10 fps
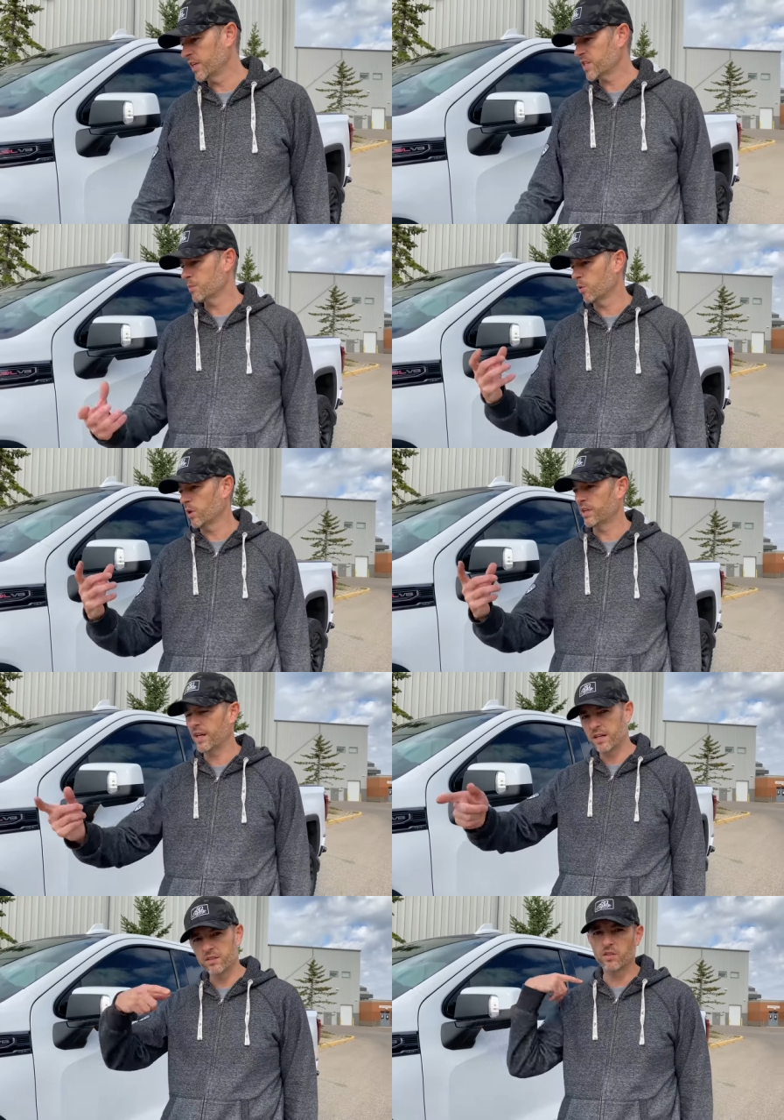takes about one
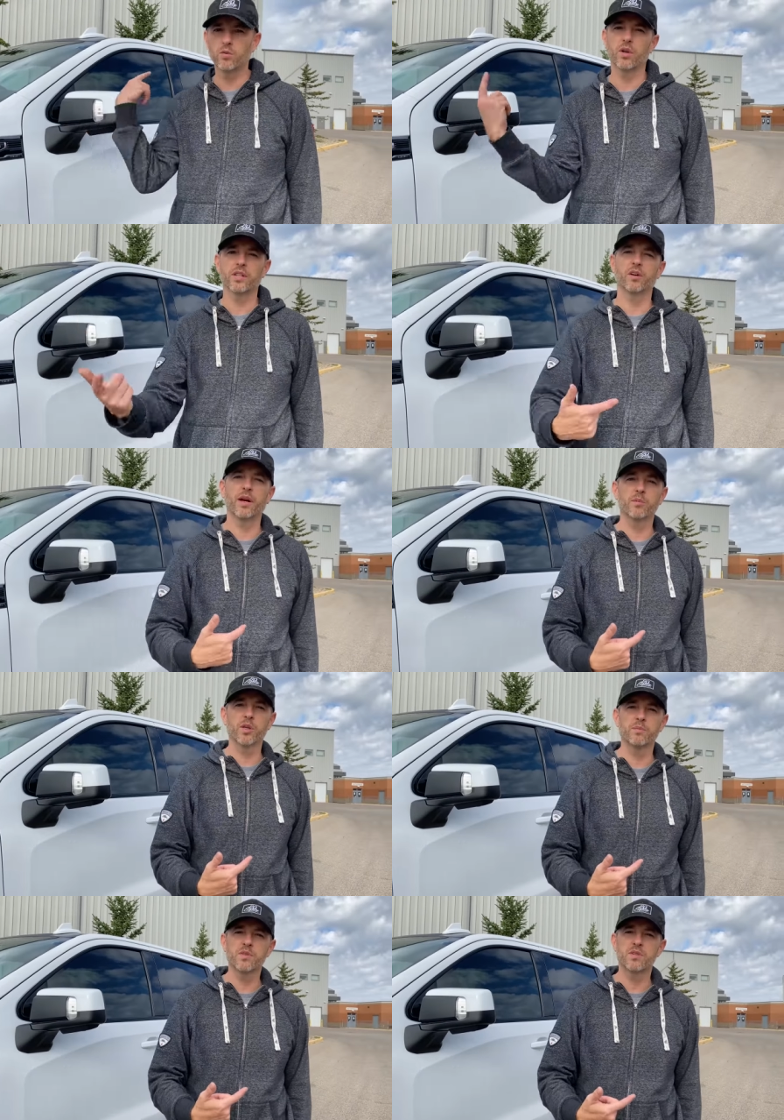can to do all your
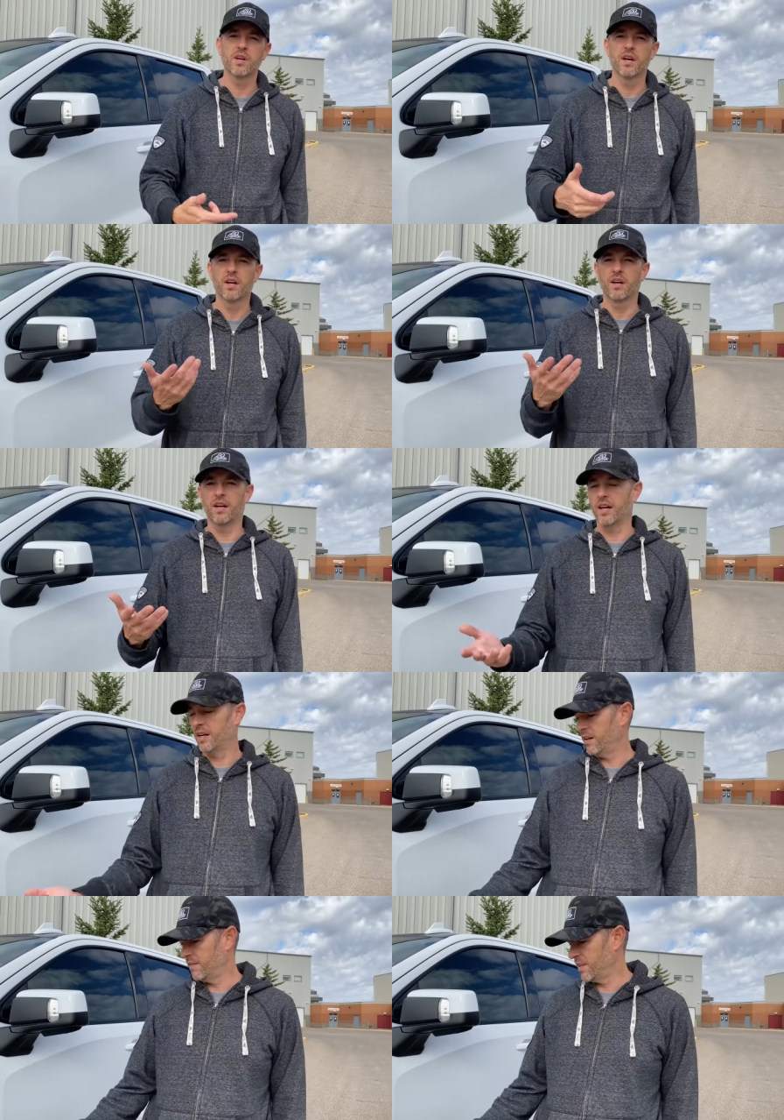emblems.
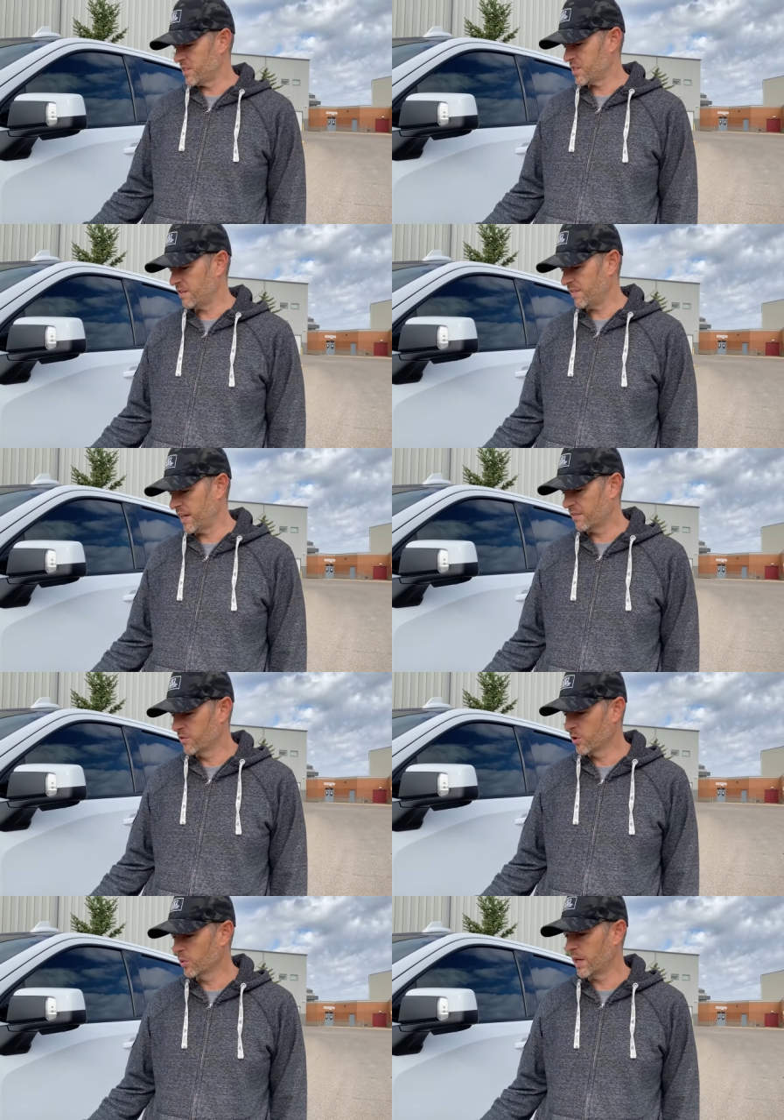This stuff I have
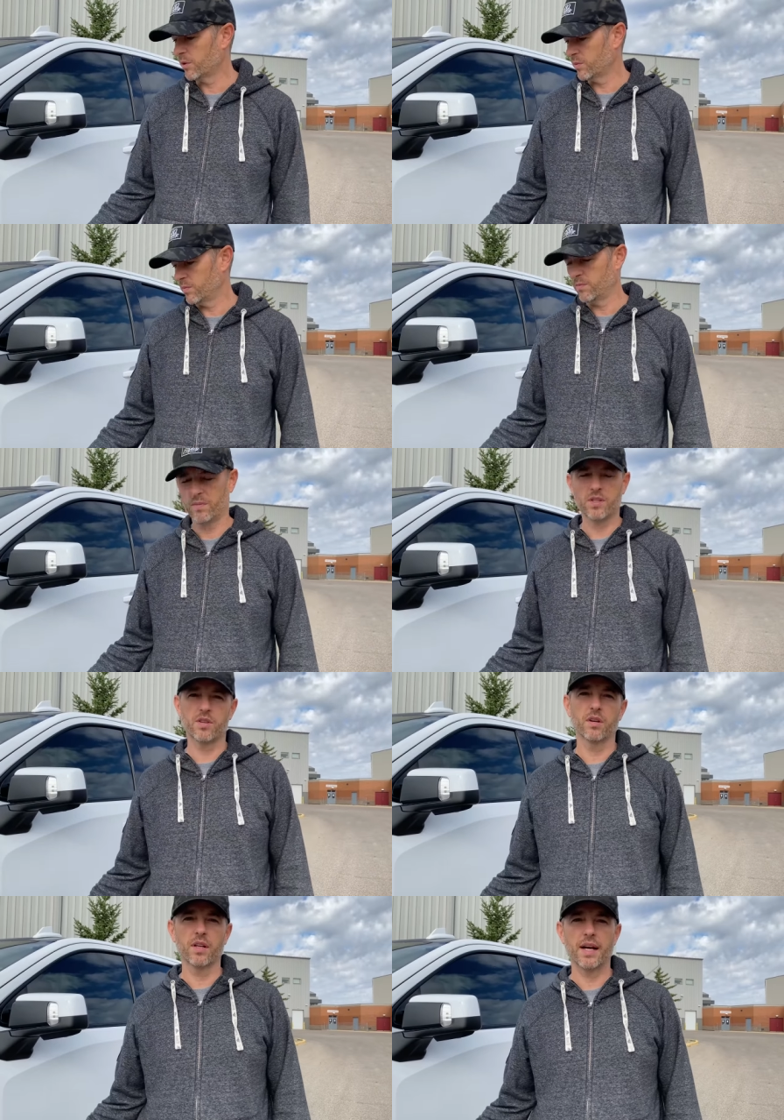no doubt is
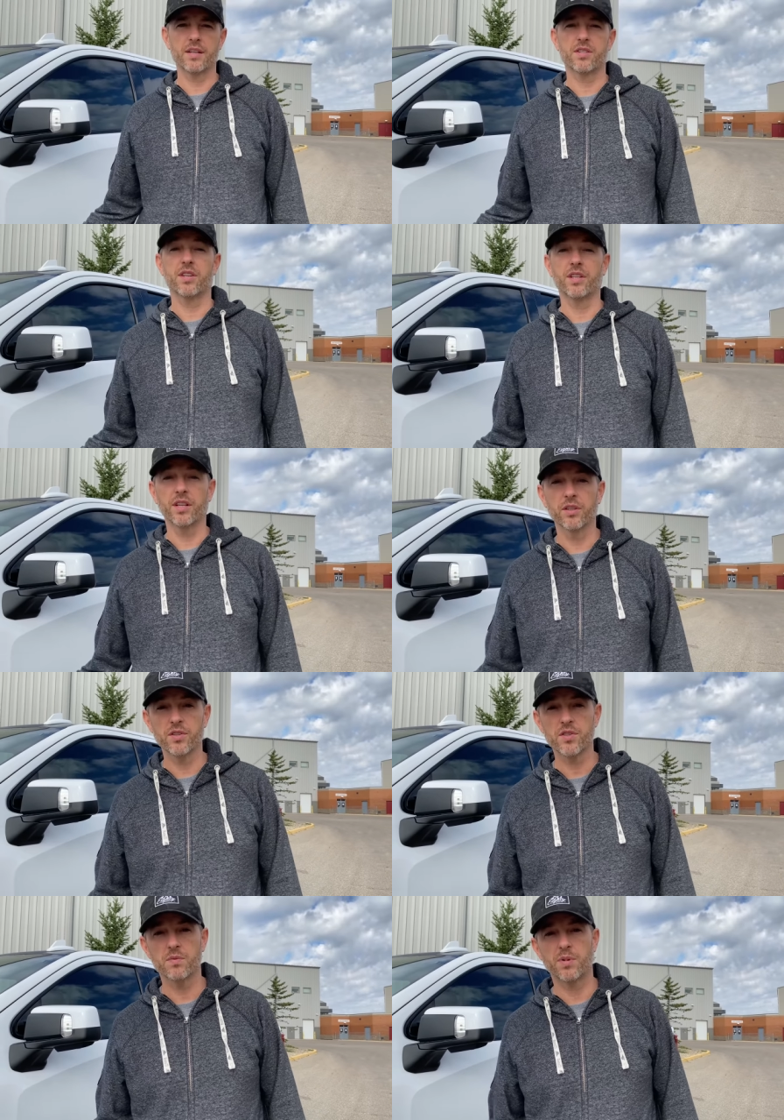gonna last
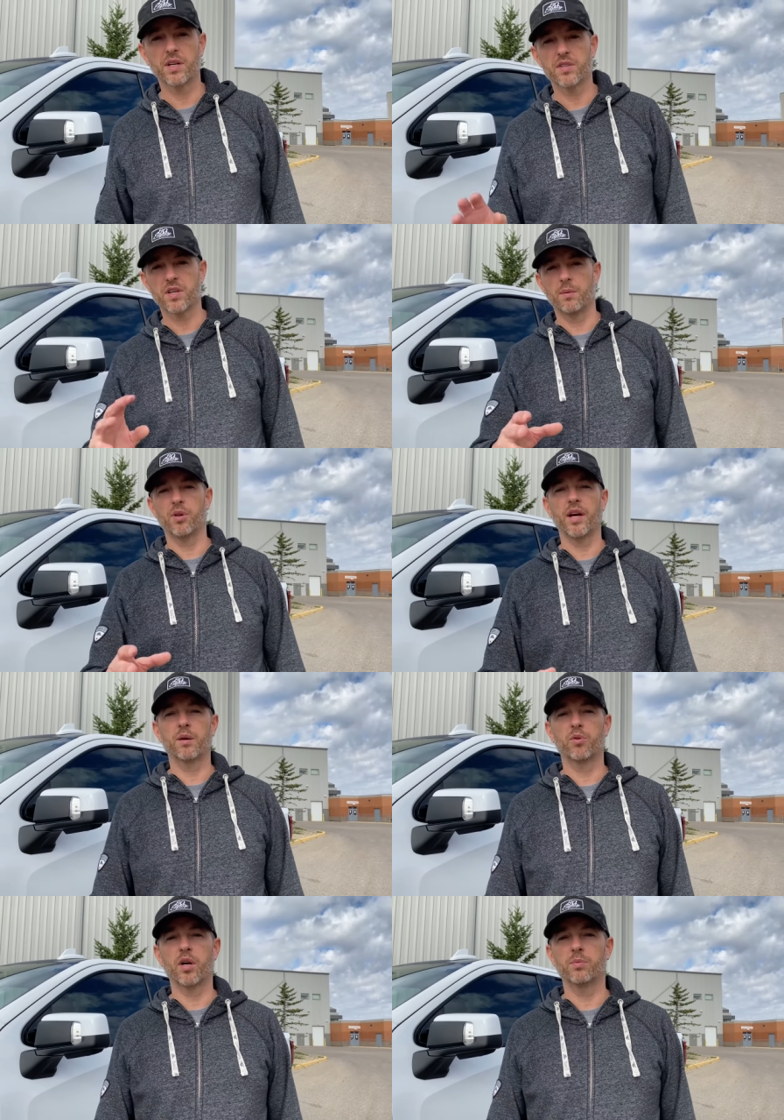years because I applied
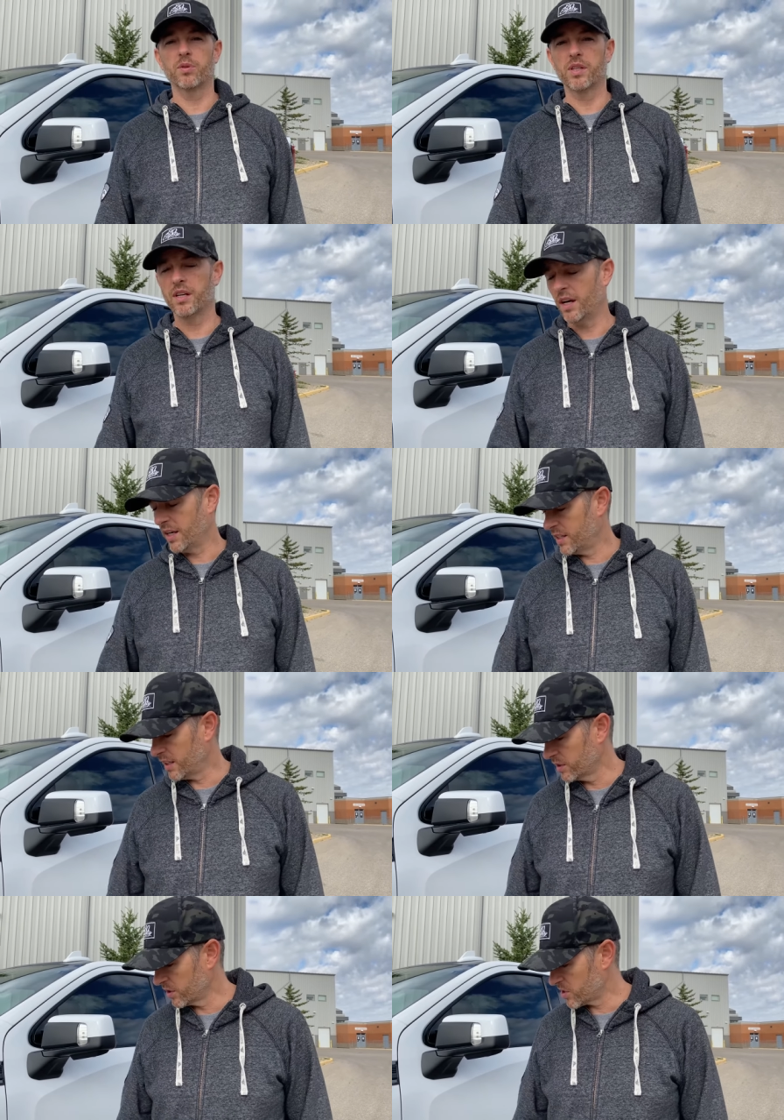it properly. I think
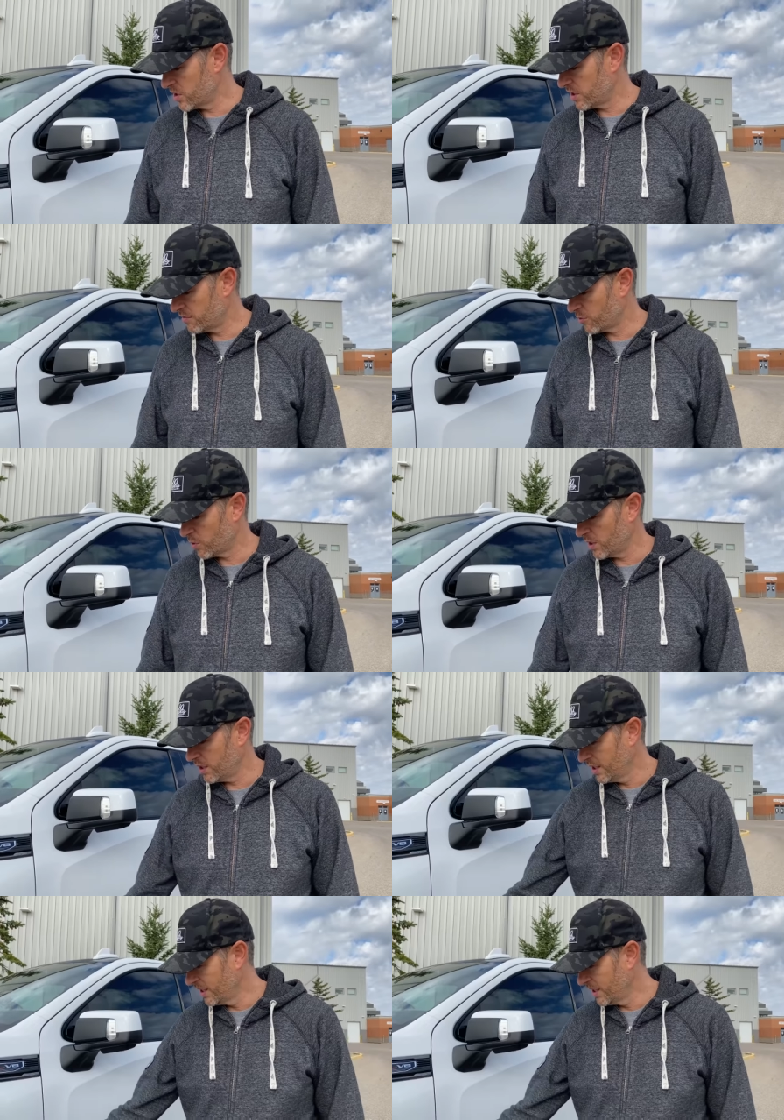it looks good for,